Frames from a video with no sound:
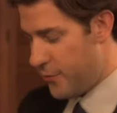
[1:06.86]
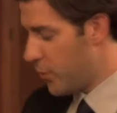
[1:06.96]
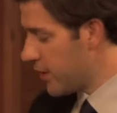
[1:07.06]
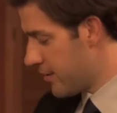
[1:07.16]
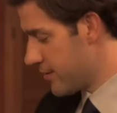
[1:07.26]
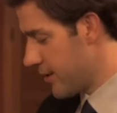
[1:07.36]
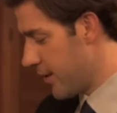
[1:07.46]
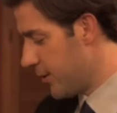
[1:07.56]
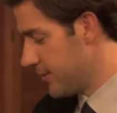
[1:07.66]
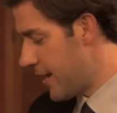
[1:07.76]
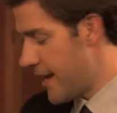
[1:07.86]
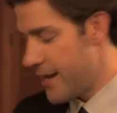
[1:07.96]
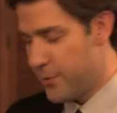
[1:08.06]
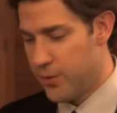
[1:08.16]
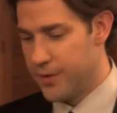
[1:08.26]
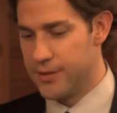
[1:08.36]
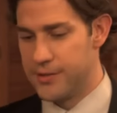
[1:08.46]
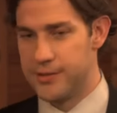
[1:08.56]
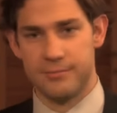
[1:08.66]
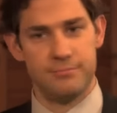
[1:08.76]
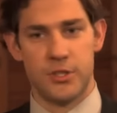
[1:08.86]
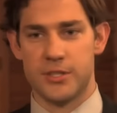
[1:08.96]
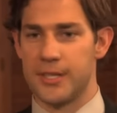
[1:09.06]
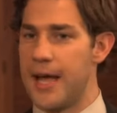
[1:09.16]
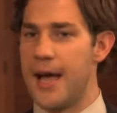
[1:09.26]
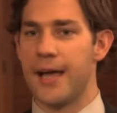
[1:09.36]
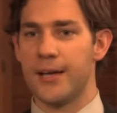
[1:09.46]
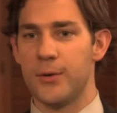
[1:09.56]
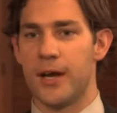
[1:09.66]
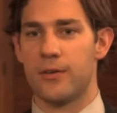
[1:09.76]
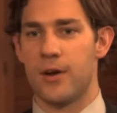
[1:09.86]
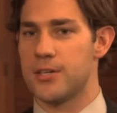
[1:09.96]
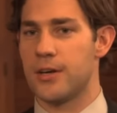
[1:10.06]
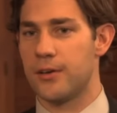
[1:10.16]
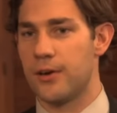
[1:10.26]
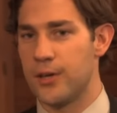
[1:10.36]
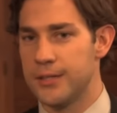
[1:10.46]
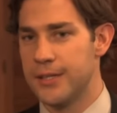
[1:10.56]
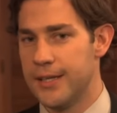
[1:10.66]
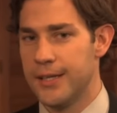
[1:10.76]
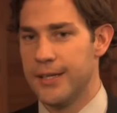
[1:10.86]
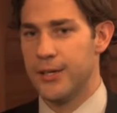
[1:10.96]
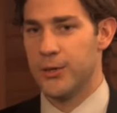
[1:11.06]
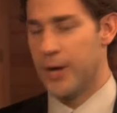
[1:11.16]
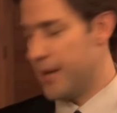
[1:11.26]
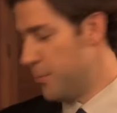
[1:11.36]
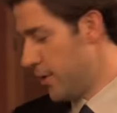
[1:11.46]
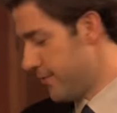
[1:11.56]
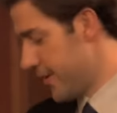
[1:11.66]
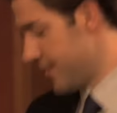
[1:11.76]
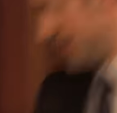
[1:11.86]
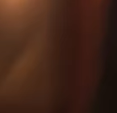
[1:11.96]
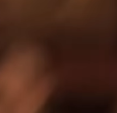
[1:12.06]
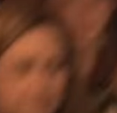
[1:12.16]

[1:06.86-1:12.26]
Four years ago, I was just a guy who had a crush on a girl who had a boyfriend.